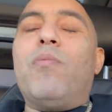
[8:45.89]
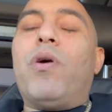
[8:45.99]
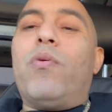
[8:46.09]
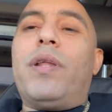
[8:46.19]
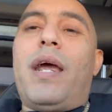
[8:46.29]

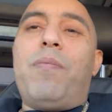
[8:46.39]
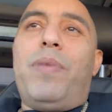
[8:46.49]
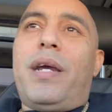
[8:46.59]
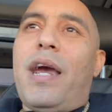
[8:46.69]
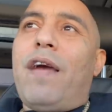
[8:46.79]
But when they
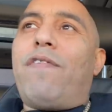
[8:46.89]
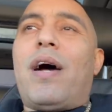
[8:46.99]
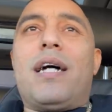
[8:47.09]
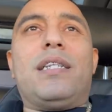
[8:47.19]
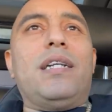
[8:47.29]
became
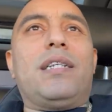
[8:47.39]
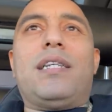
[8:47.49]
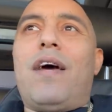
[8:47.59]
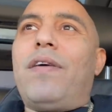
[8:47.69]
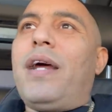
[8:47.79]
five, six,
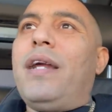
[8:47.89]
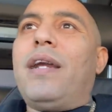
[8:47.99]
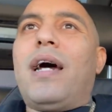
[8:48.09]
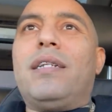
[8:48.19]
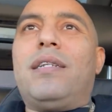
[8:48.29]
seven, eight, nine,